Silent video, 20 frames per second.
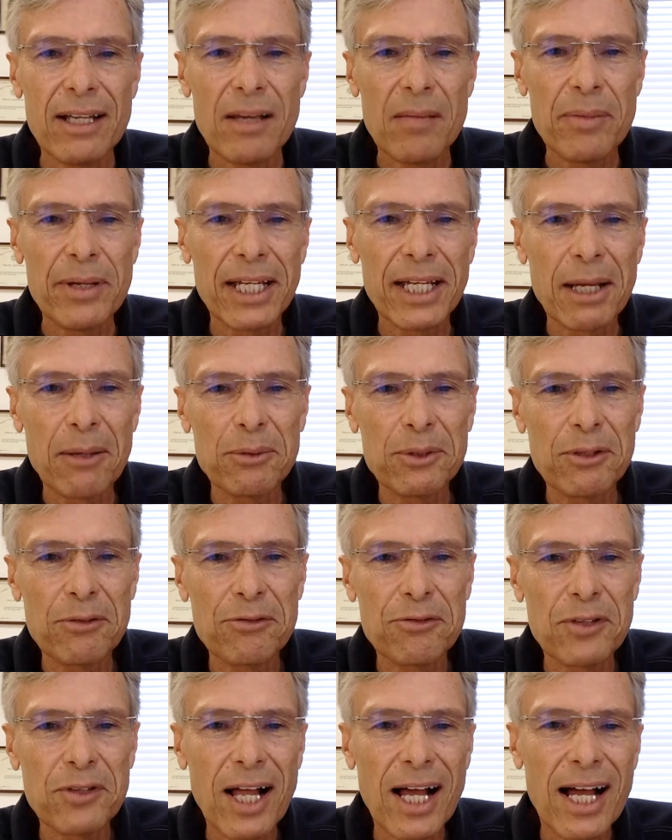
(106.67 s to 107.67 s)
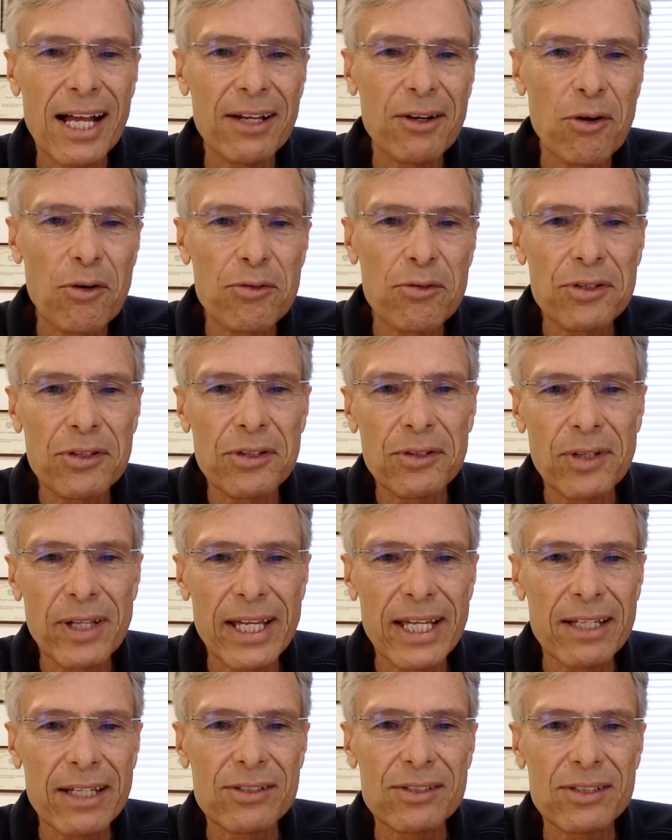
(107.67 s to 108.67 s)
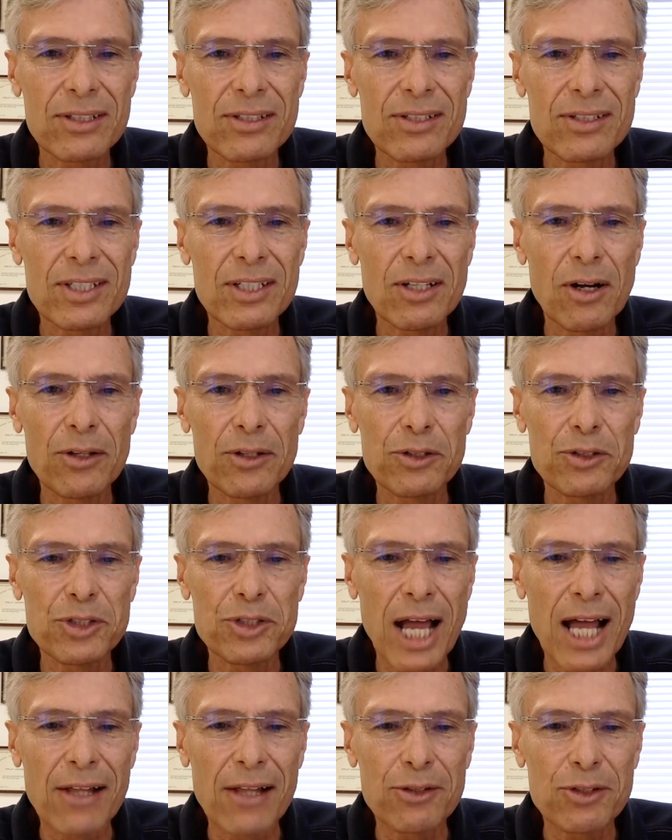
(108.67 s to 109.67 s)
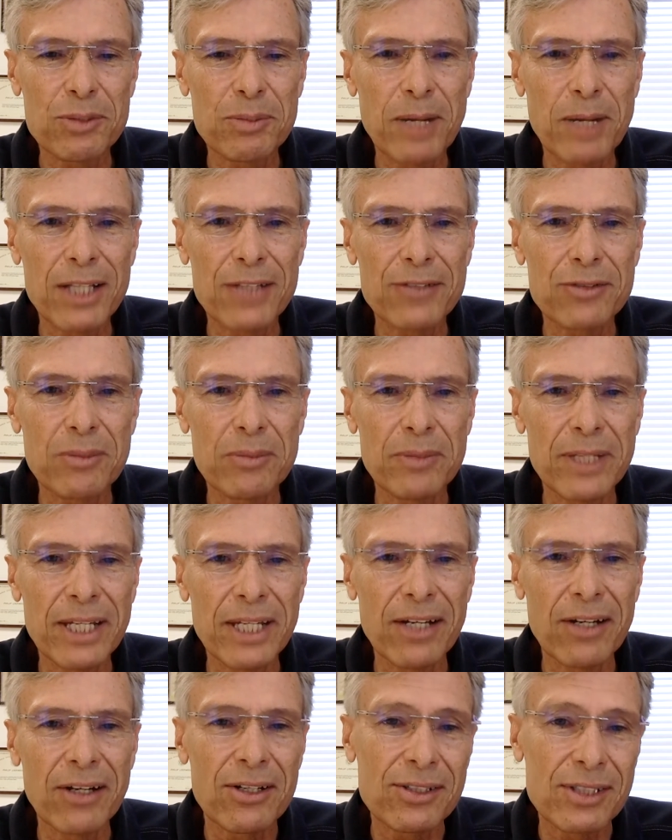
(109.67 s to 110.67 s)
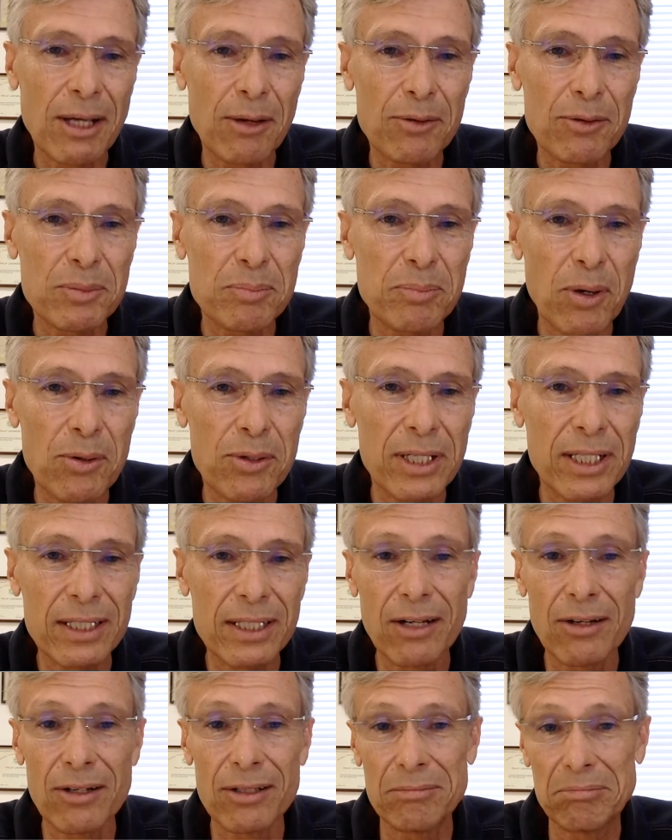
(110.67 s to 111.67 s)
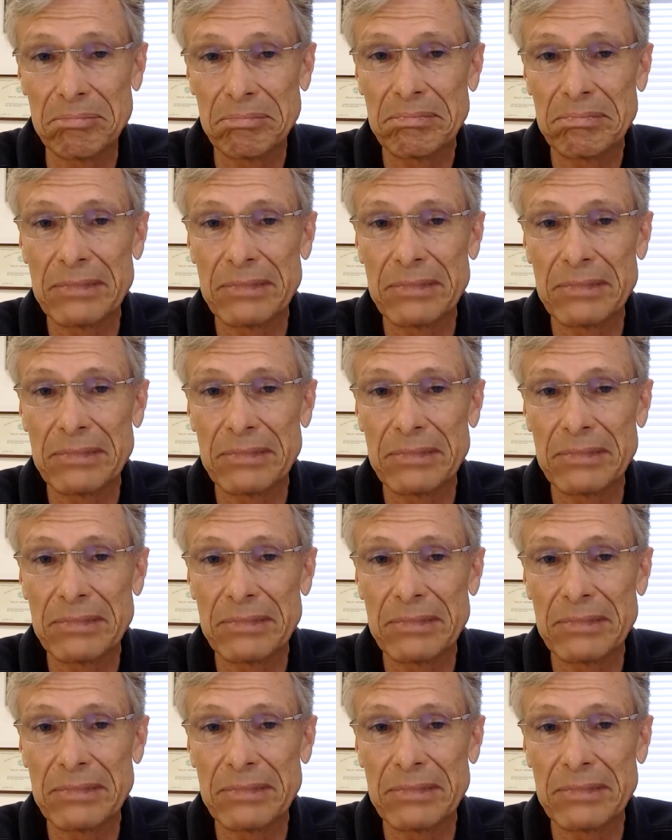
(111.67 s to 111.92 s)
being able to fly over the lakes and see all the shallow spots from the air because I was boating there and